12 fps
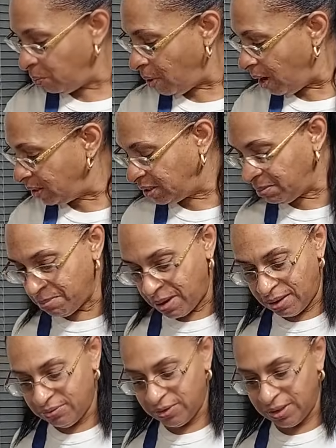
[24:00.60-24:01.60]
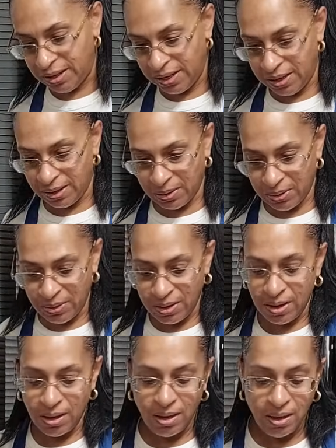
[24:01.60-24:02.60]
watching my video,
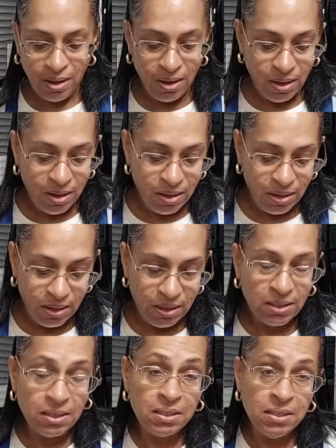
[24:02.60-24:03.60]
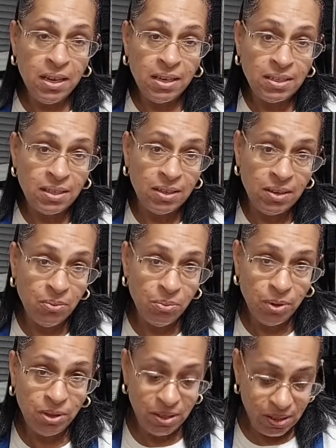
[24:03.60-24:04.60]
this is Nessa
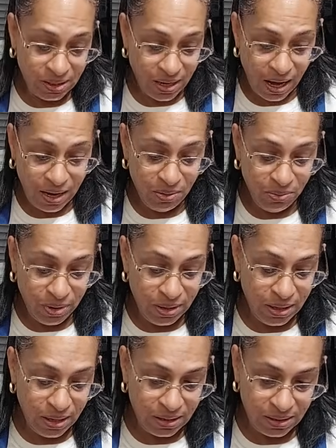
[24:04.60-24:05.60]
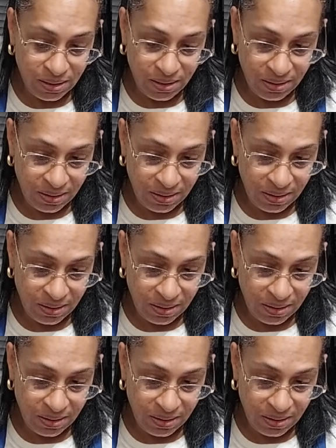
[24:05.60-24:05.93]
with Designing with Nessa.